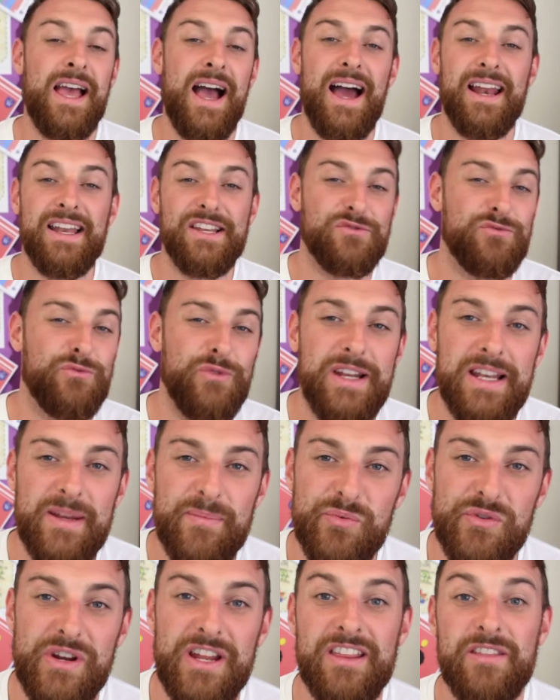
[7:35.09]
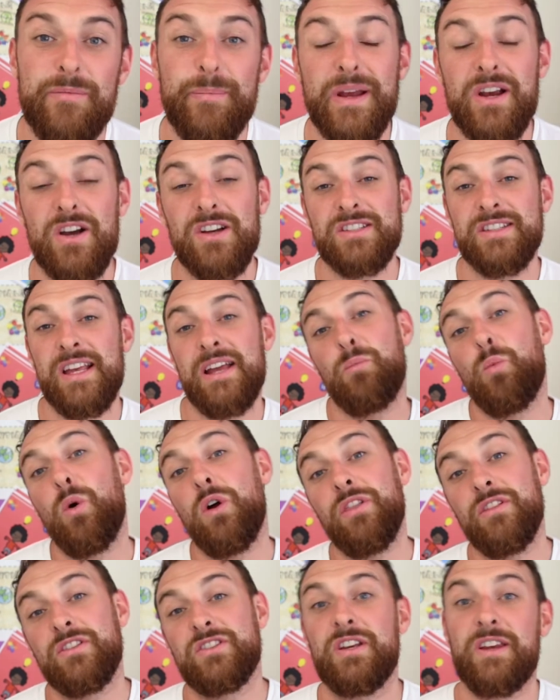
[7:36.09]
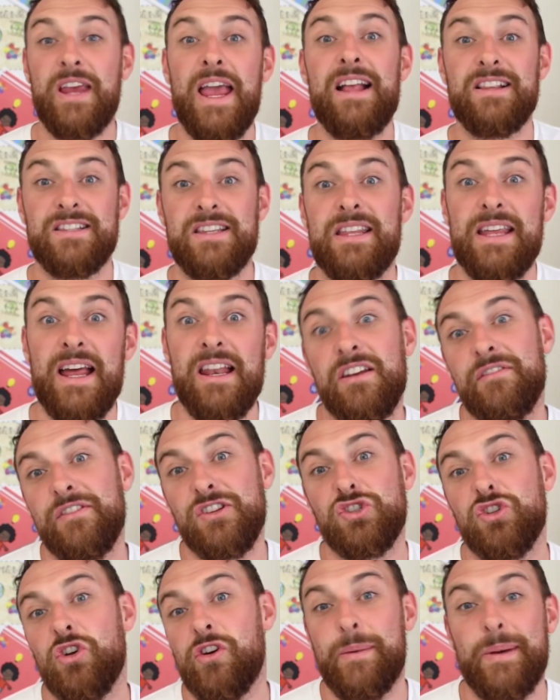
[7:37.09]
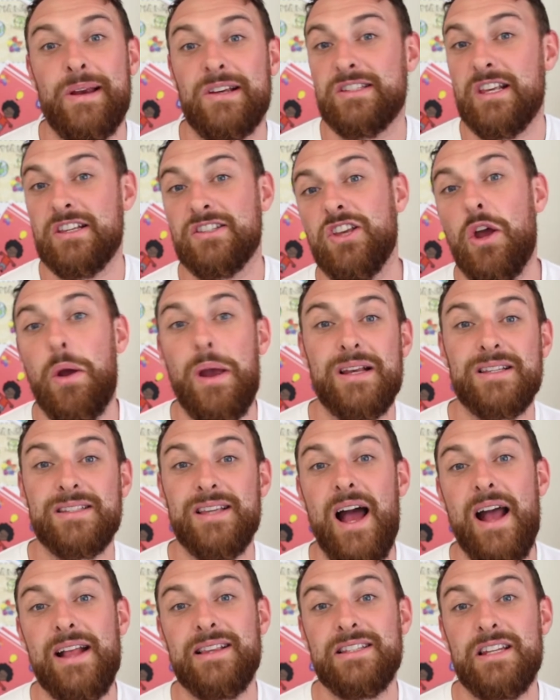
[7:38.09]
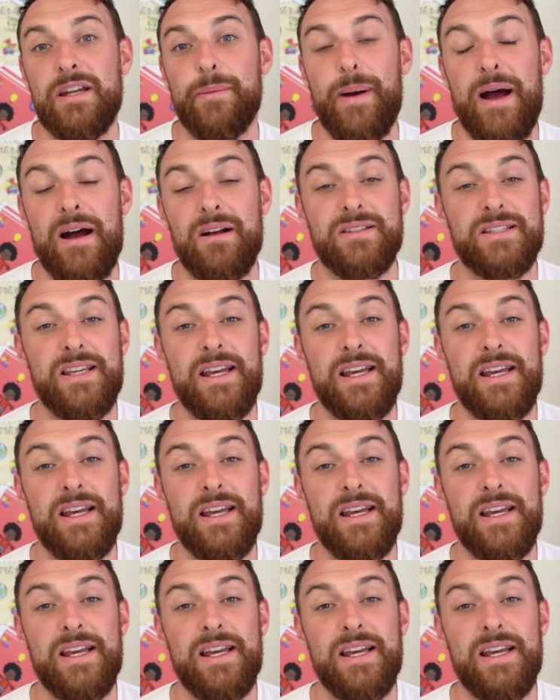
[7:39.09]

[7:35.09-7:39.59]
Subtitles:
And it's really brief because they want to get to the end of a story because they're so excited about